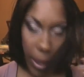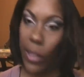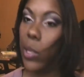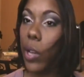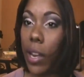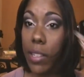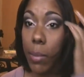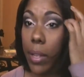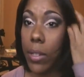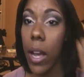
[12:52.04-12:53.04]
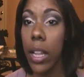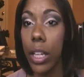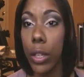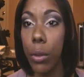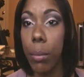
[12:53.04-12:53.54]
I still kind of smell like
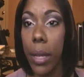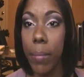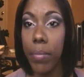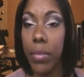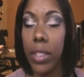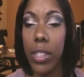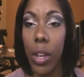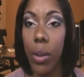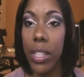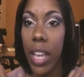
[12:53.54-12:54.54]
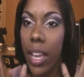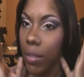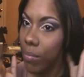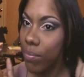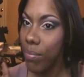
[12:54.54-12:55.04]
chocolate a little bit. So it's
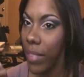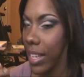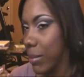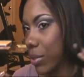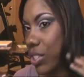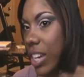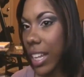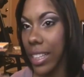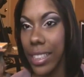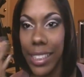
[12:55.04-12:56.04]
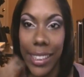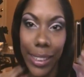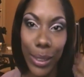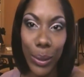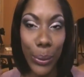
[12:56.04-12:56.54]
like, mmm, I smell
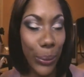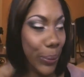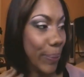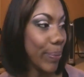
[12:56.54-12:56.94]
chocolatey.